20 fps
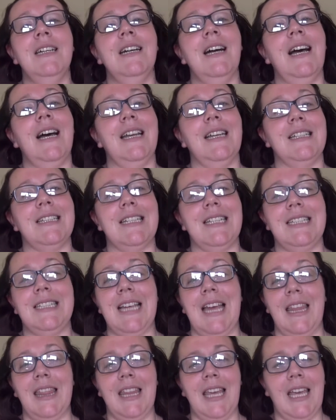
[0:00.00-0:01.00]
And as I
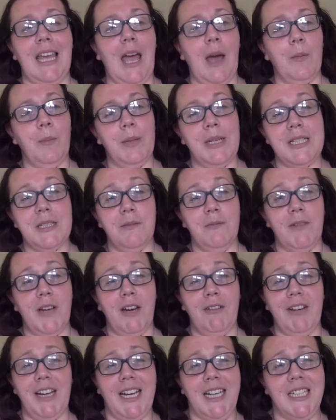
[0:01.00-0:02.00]
said, there can be some
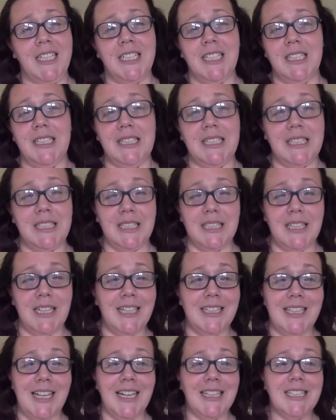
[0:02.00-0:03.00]
variations, and
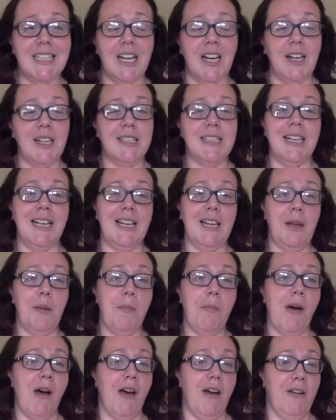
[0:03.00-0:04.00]
that's utterly
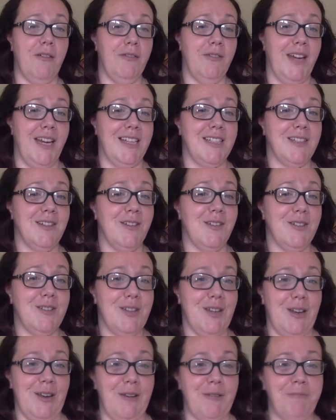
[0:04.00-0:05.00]
perfect
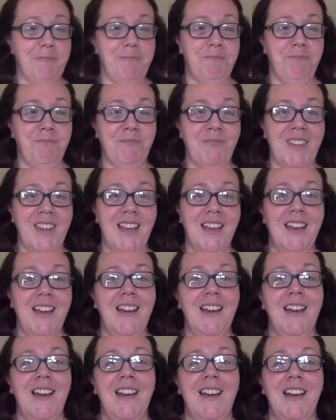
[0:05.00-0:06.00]
too.
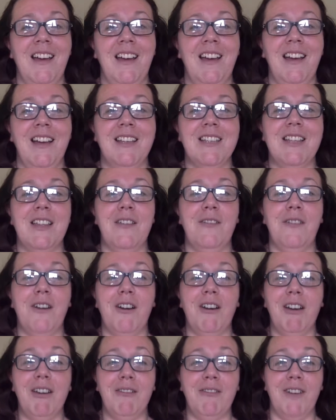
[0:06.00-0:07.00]
So the
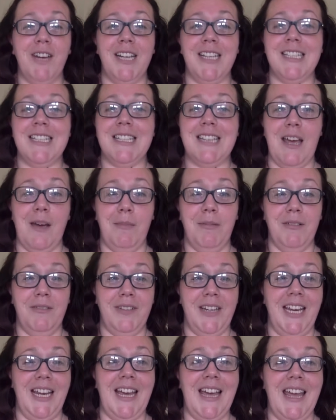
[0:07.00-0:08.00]
very first step of
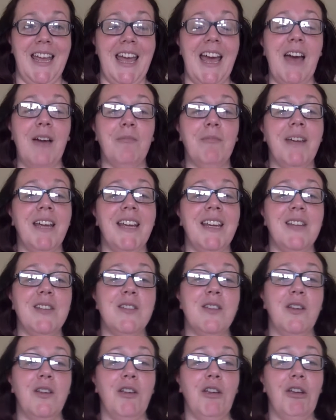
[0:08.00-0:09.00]
EAM is
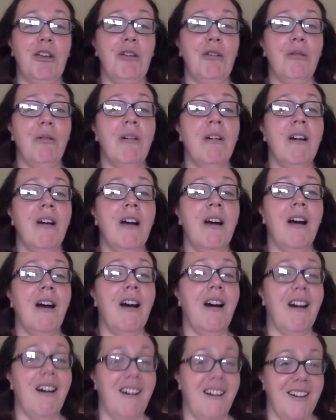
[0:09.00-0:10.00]
you
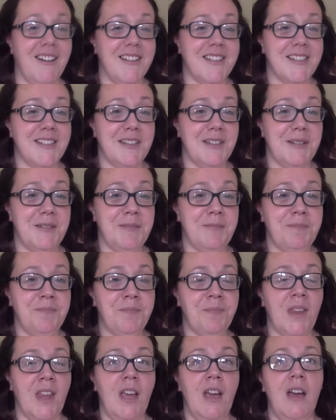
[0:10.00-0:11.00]
ask.
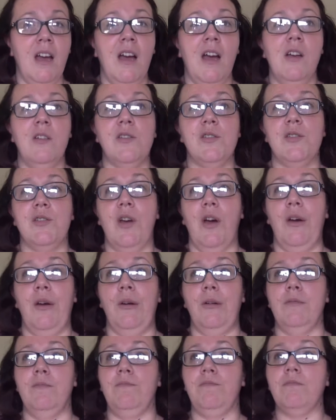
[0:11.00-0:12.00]

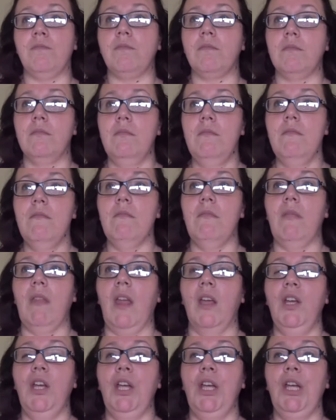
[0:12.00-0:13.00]
So
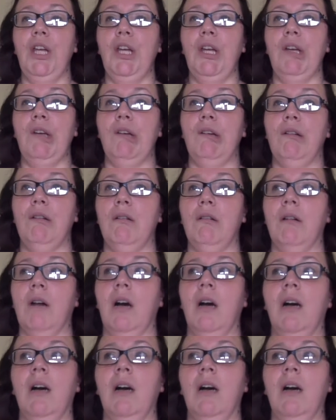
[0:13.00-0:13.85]
you